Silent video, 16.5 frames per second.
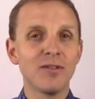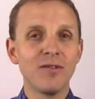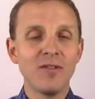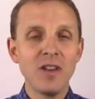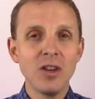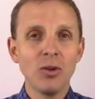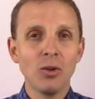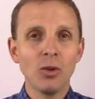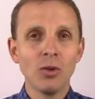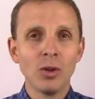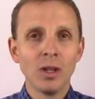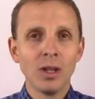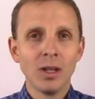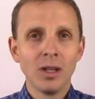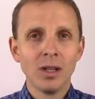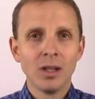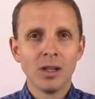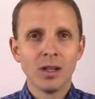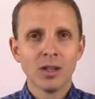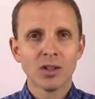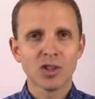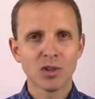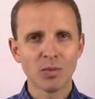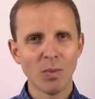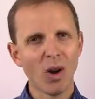feel
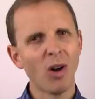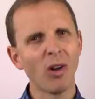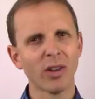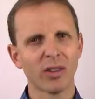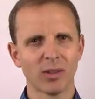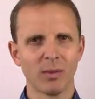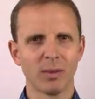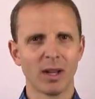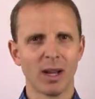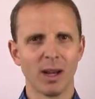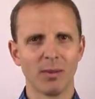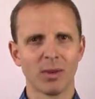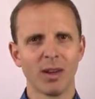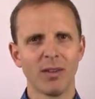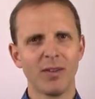small sometimes.